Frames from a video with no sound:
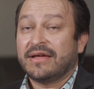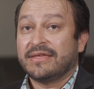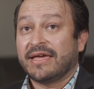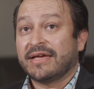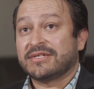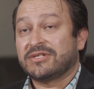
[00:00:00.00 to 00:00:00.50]

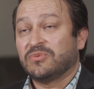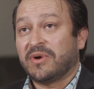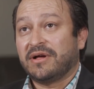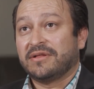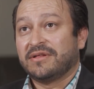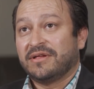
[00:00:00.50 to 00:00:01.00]
Yes.
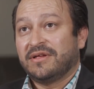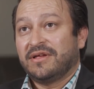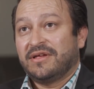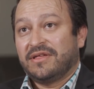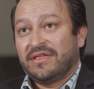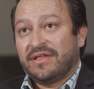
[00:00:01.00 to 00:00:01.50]
Well,
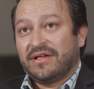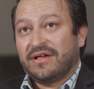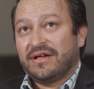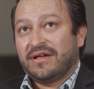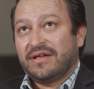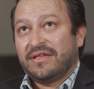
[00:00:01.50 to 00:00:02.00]

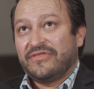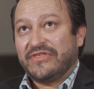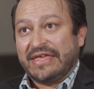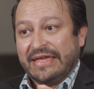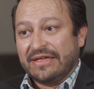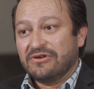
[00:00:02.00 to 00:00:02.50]

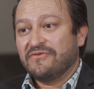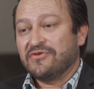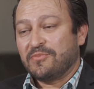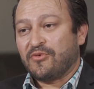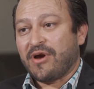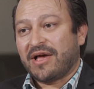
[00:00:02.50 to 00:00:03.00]
the
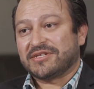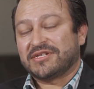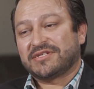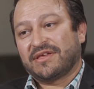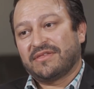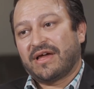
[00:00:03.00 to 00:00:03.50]
interview
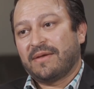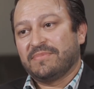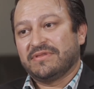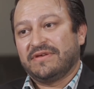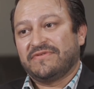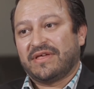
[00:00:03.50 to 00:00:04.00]
process, I
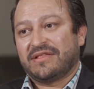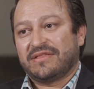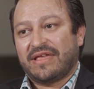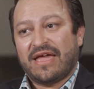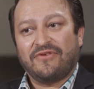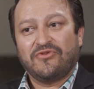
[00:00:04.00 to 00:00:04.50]
believe that
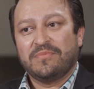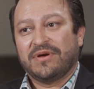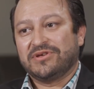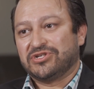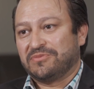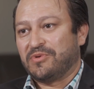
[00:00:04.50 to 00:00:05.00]

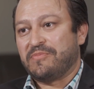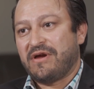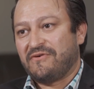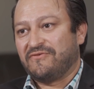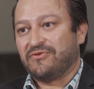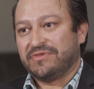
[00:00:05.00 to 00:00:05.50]
everybody should
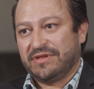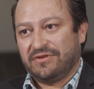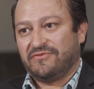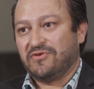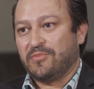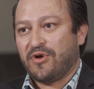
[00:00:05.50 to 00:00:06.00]
prepare for the
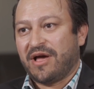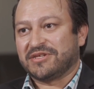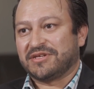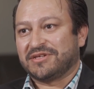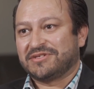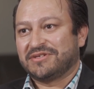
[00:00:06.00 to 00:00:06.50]
interview
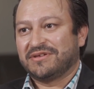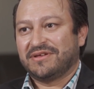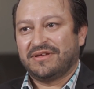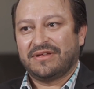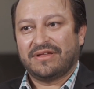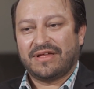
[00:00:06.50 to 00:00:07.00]
process.
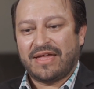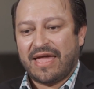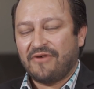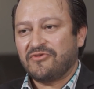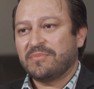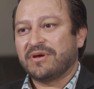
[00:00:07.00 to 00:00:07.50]

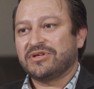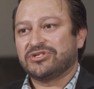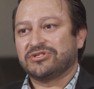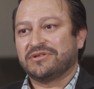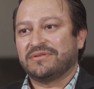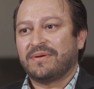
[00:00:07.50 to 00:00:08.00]
Everybody
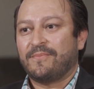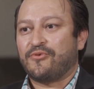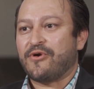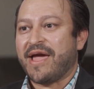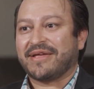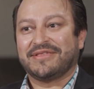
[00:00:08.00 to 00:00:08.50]
should
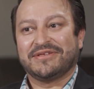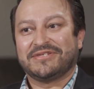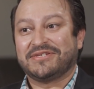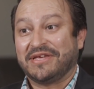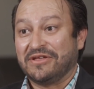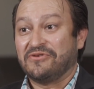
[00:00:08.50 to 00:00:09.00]

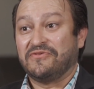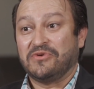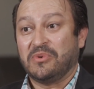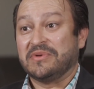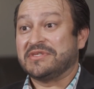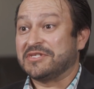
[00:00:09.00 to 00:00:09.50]
practice
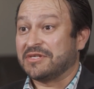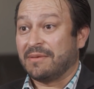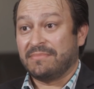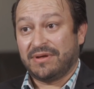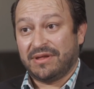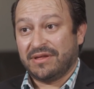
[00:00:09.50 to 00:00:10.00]
interviewing with
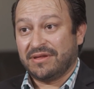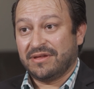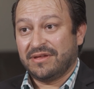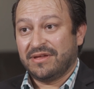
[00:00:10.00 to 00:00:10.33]
somebody.